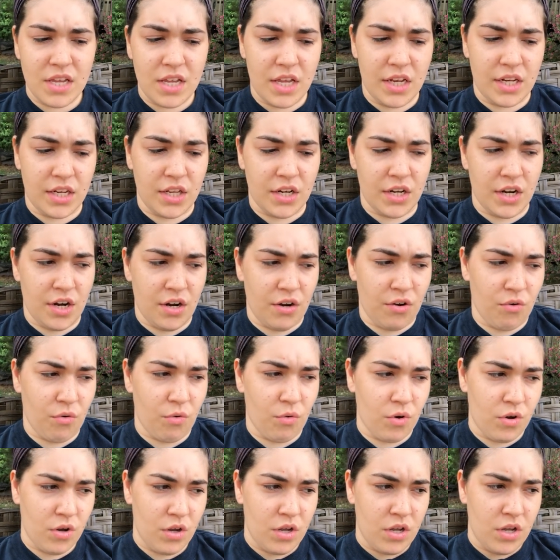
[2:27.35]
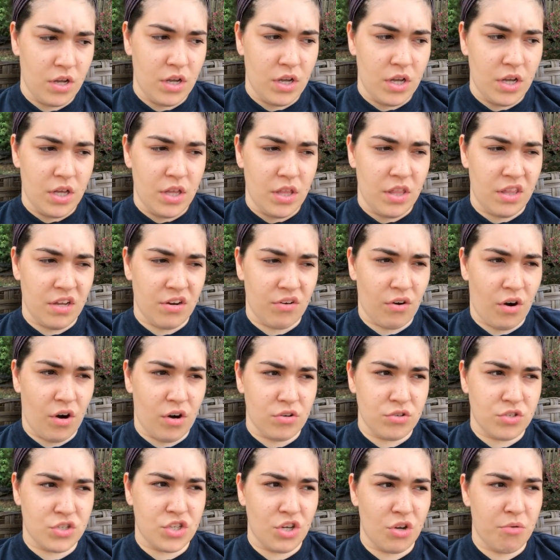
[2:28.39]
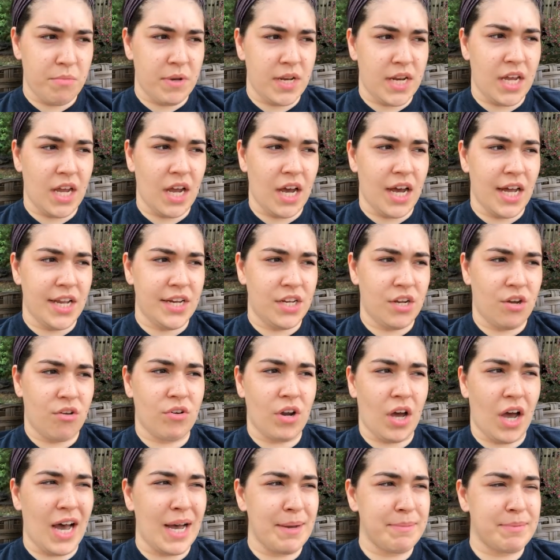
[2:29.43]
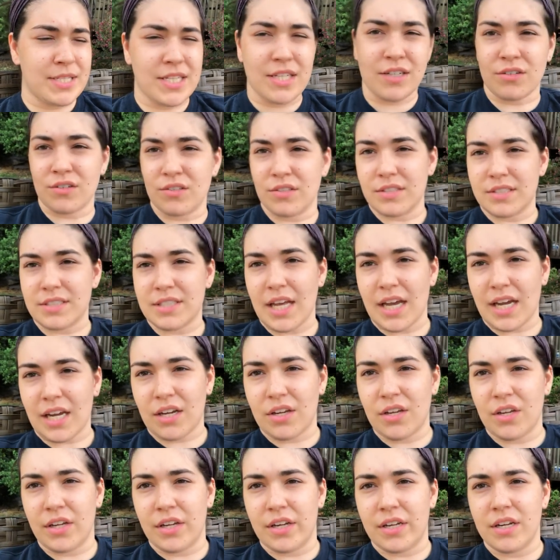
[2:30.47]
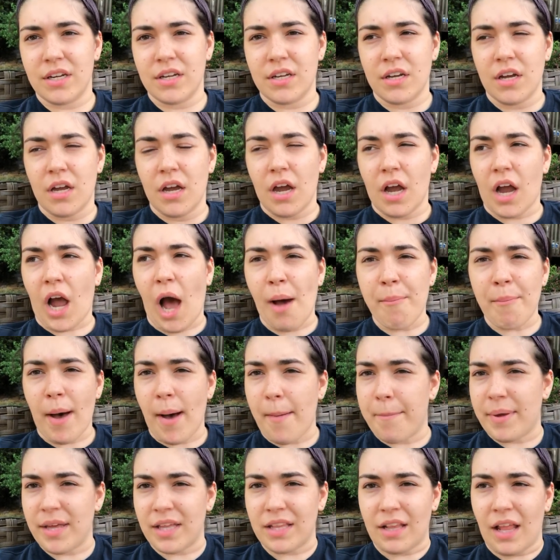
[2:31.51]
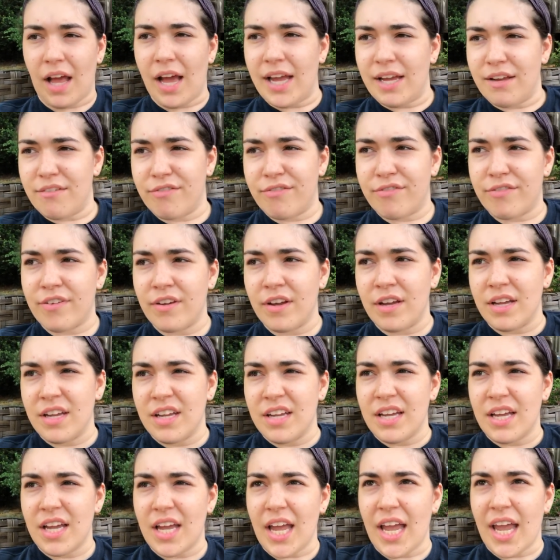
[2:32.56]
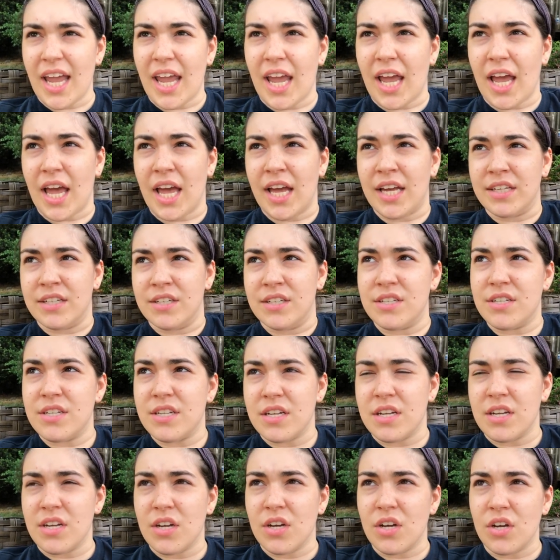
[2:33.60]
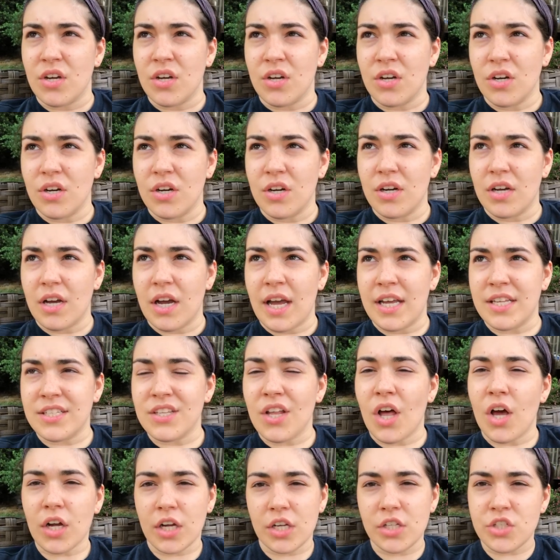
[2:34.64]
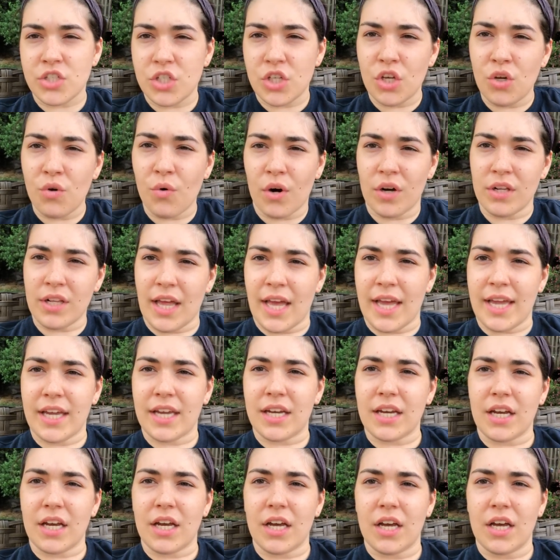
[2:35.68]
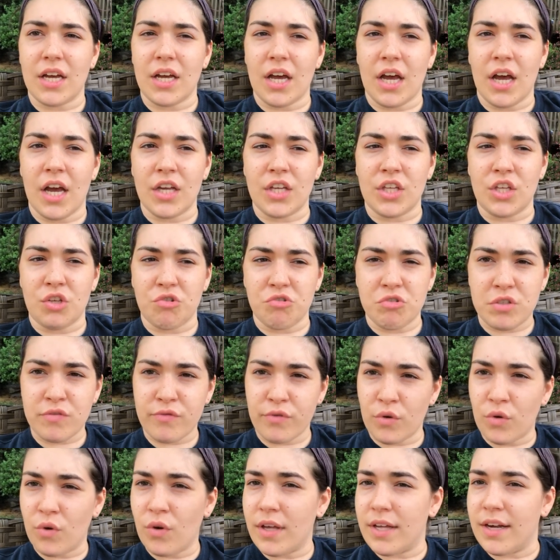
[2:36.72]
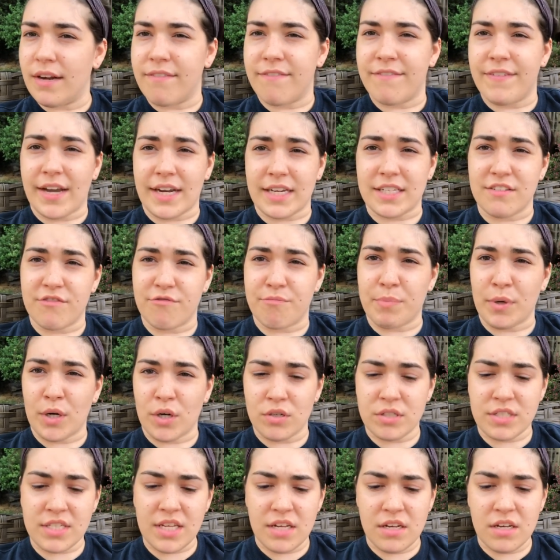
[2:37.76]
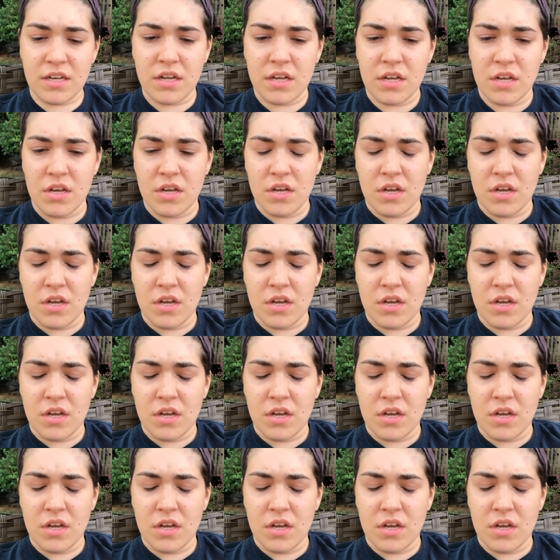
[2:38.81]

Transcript: and you know there are so many unknown obstacles that could come up in life. And as long as you are like a useful and effective person,